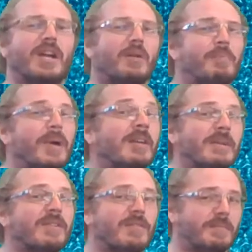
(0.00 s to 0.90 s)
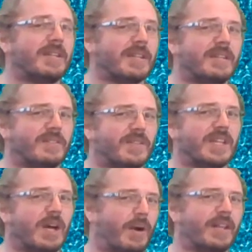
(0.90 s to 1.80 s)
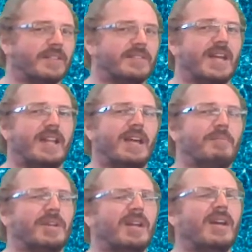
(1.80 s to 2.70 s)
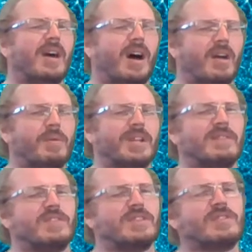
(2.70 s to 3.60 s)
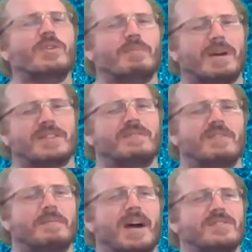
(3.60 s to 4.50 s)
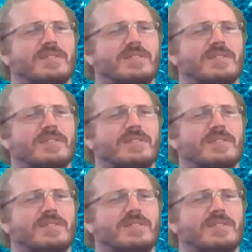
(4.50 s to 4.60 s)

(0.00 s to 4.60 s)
I'm being a bit cryptic in this video, I understand that, but I don't want to give you too much information.